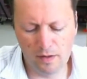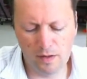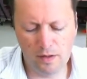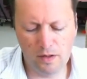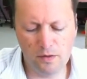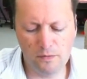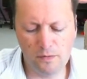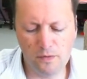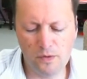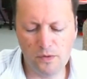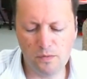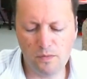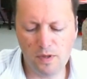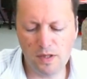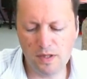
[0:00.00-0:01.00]
Our
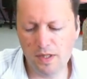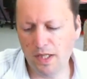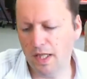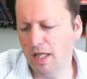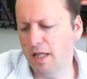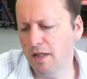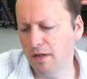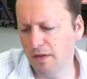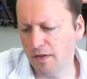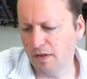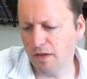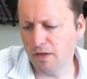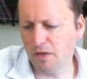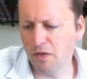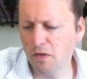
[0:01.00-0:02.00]
first one is, and
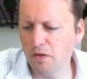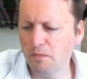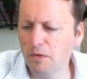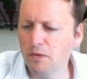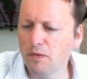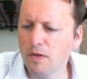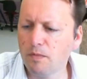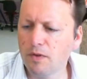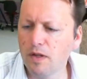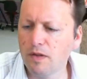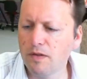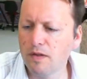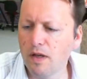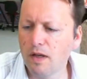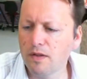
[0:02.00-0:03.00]
excuse me for the
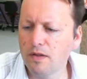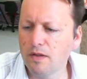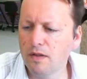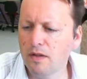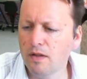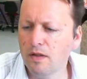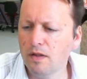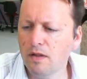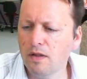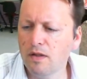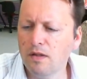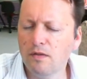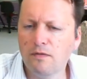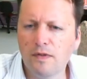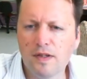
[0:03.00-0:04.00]
pronunciation,
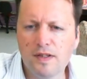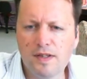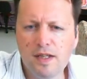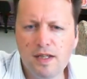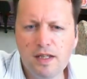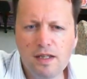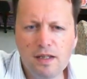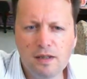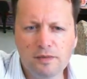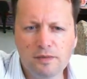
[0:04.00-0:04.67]
Facelli.